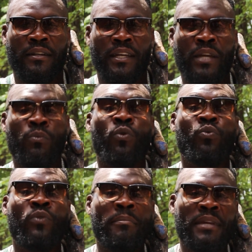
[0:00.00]
it will
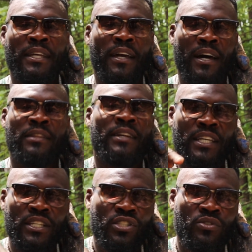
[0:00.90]
remedy other
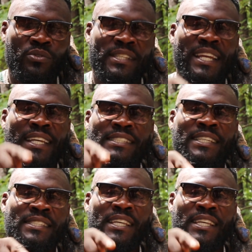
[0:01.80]
issues that exist